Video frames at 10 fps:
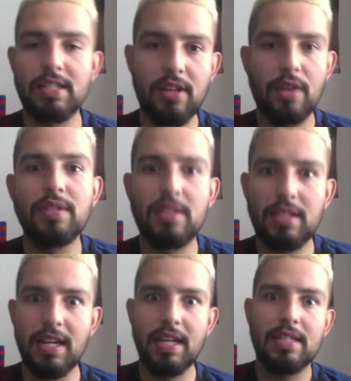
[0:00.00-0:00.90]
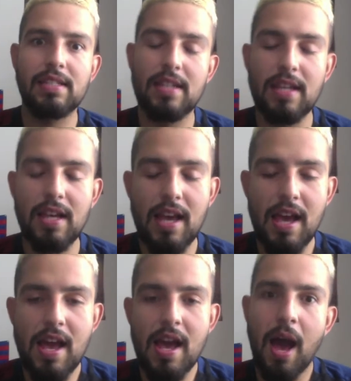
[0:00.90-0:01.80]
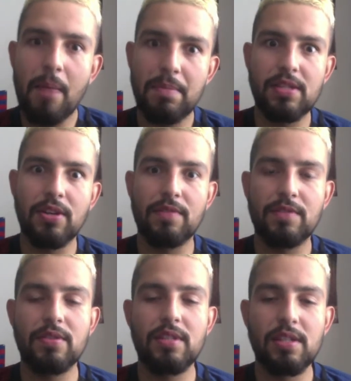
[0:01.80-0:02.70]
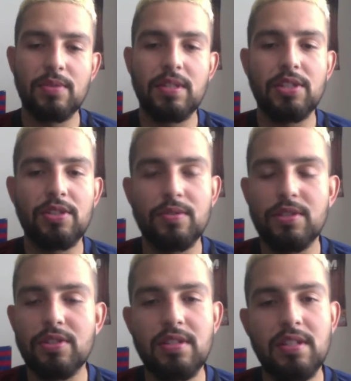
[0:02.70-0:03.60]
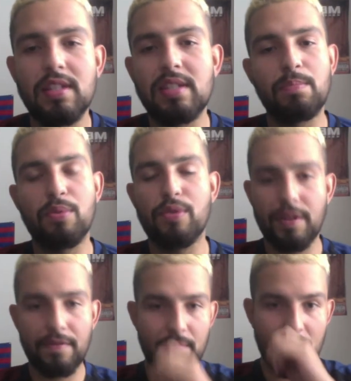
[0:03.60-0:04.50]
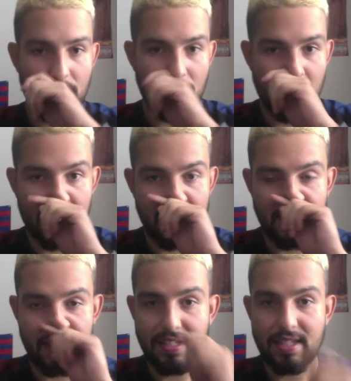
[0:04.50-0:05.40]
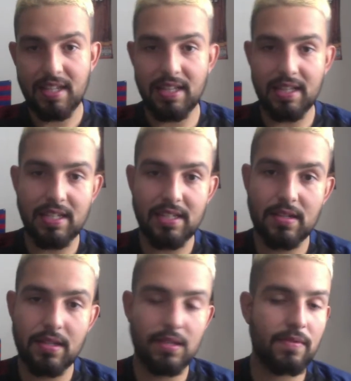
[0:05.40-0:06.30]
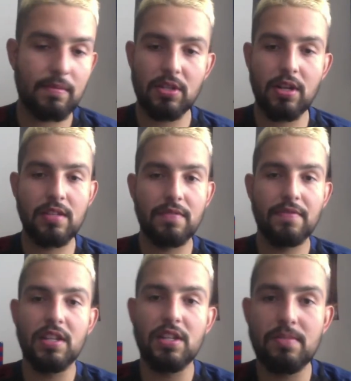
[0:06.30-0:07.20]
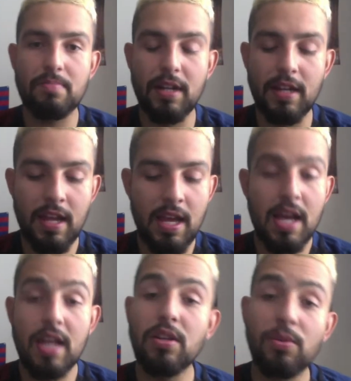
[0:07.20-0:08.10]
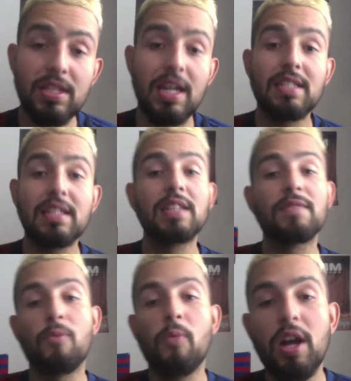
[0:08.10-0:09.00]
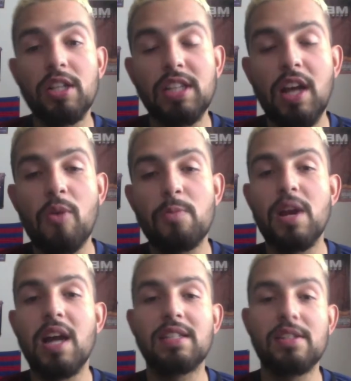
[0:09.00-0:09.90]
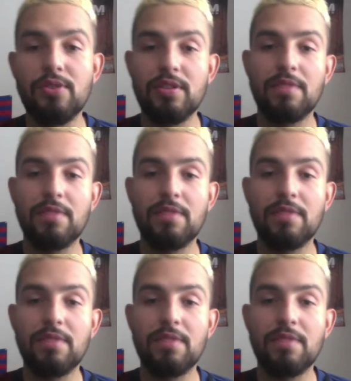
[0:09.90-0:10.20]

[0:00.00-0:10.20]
so that was today's episode of Tuesdays with Tincho. Just disappointing from the U.S., to say the least, just from start to finish. But as always, guys, thanks for watching. I hope you guys enjoyed the